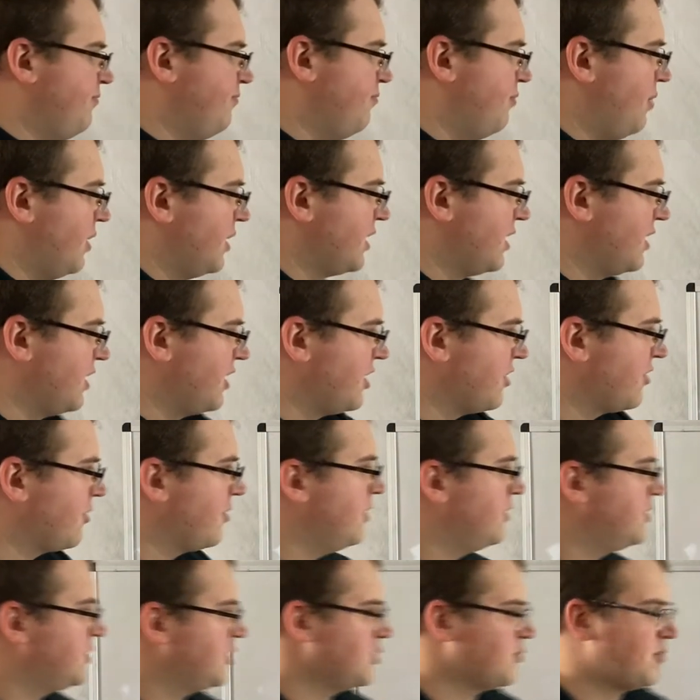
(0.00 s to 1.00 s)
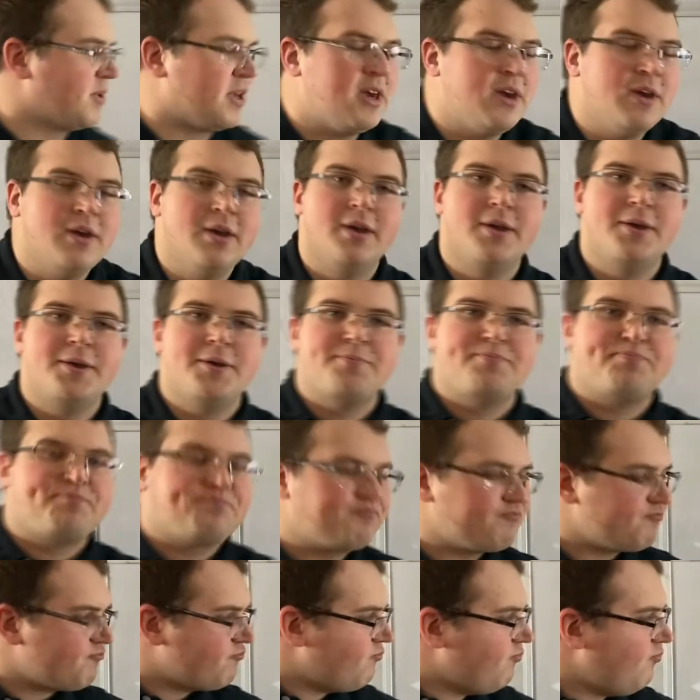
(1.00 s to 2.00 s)
bucket here. Excuse me.
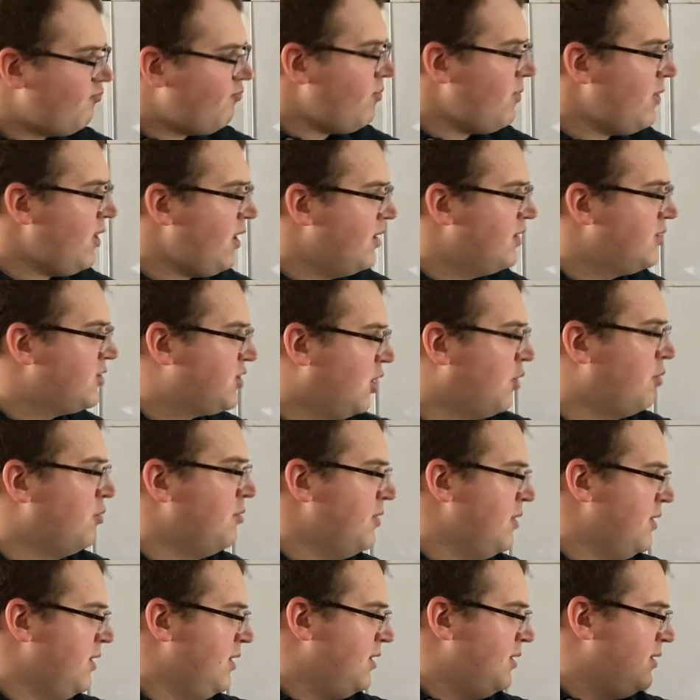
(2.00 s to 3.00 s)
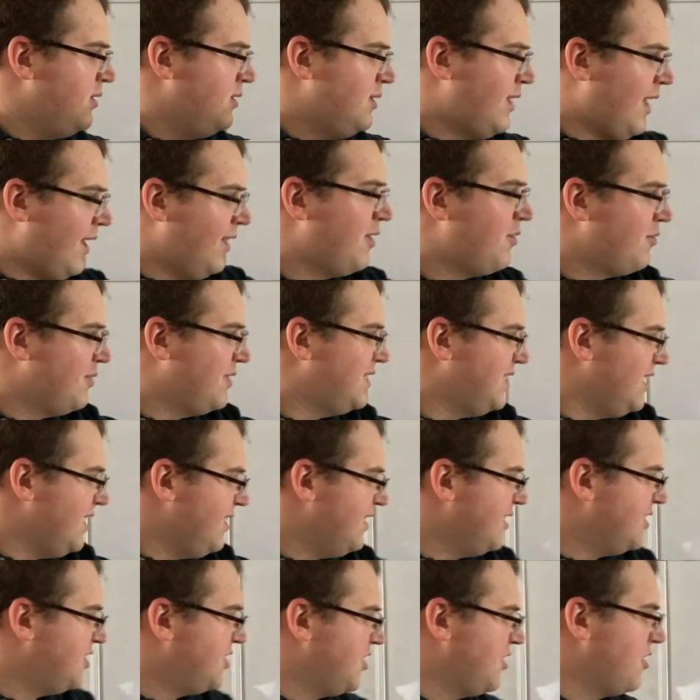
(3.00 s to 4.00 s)
So now that we see
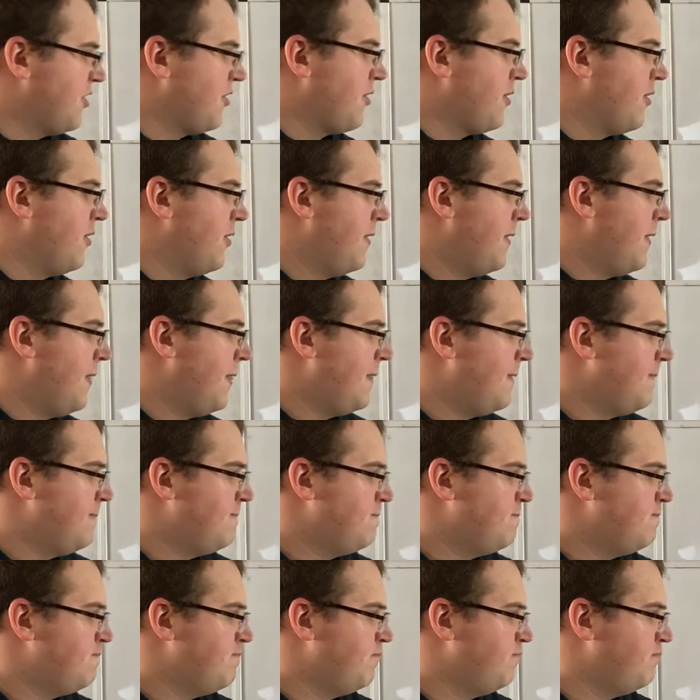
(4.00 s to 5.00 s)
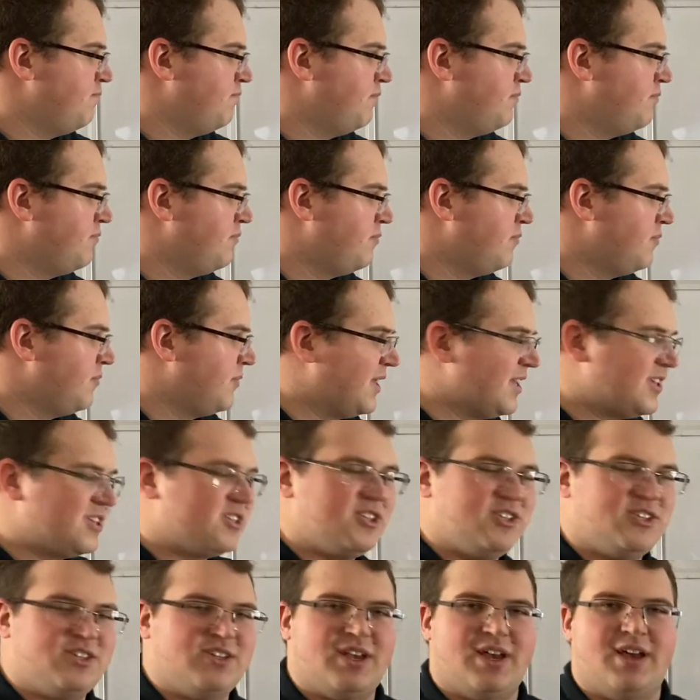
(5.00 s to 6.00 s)
this here, this
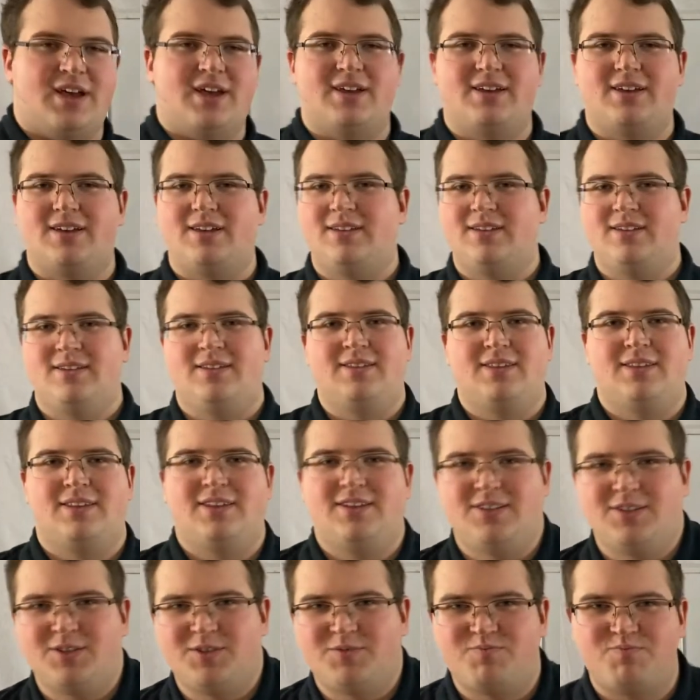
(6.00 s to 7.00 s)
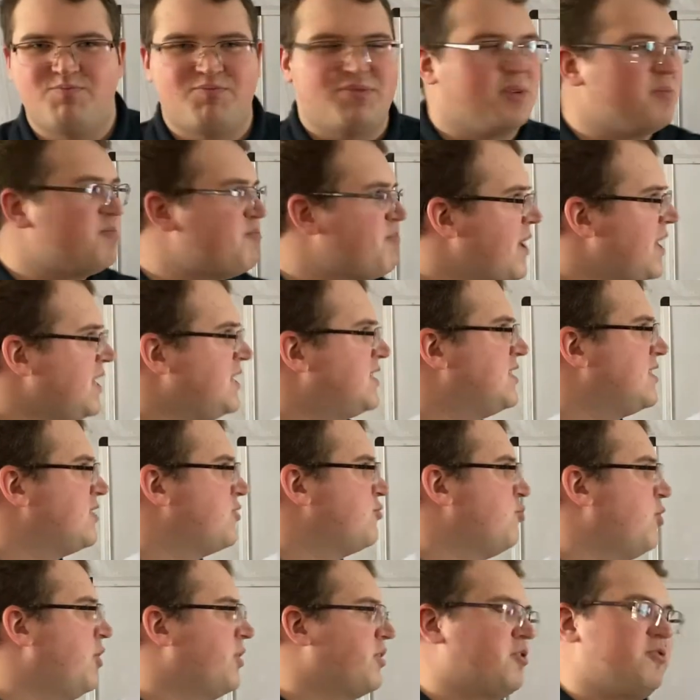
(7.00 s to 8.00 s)
is the
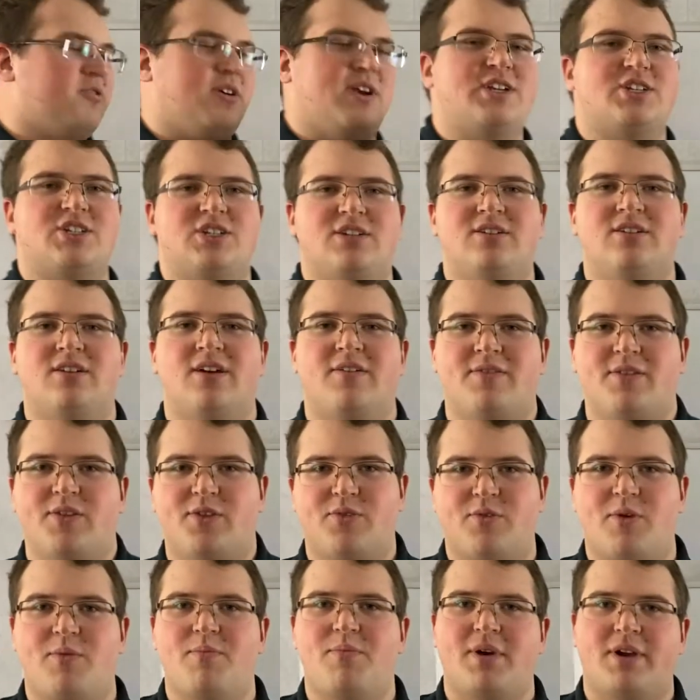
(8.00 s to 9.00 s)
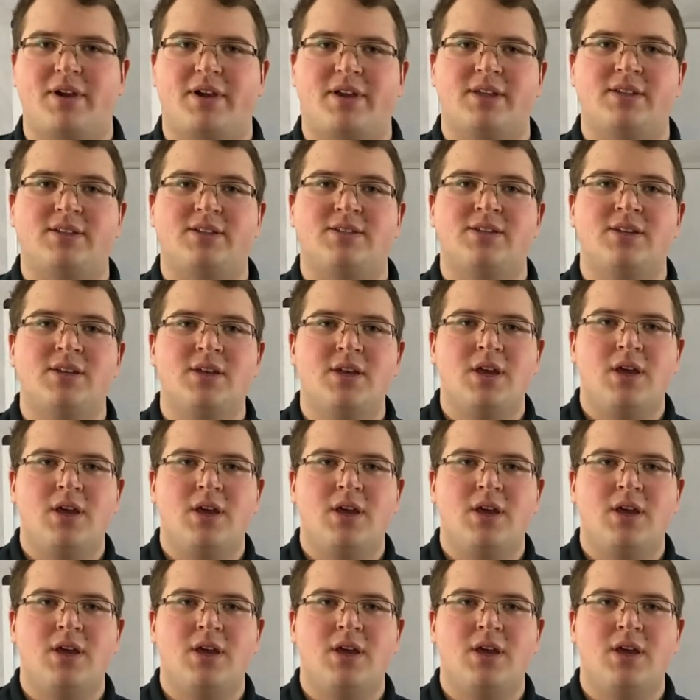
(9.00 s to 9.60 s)
basic wealth creation of the three buckets